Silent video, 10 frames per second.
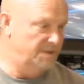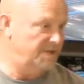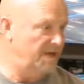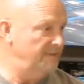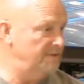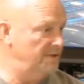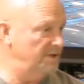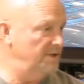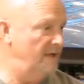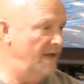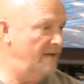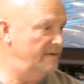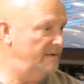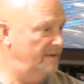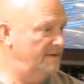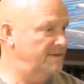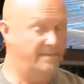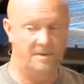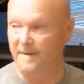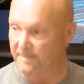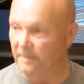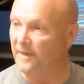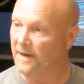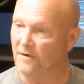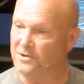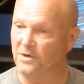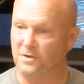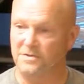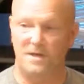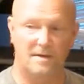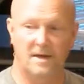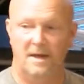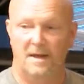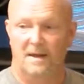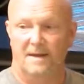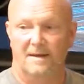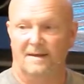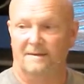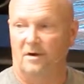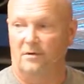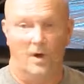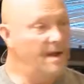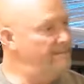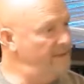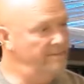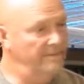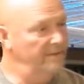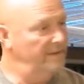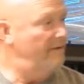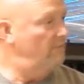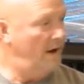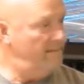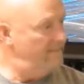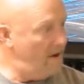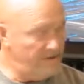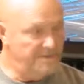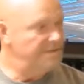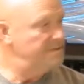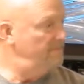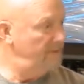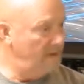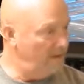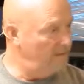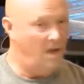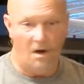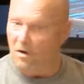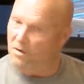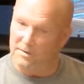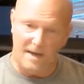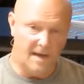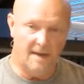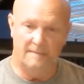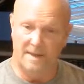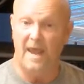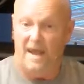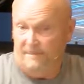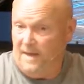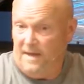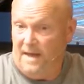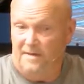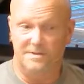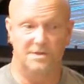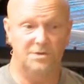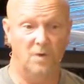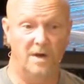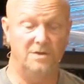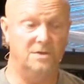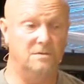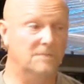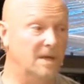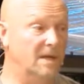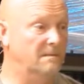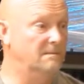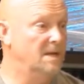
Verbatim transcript: seems to do that. Uh, some of the people in our church that, uh, are great people and have great marriages. They've been together a long time. They have that kind of situation, and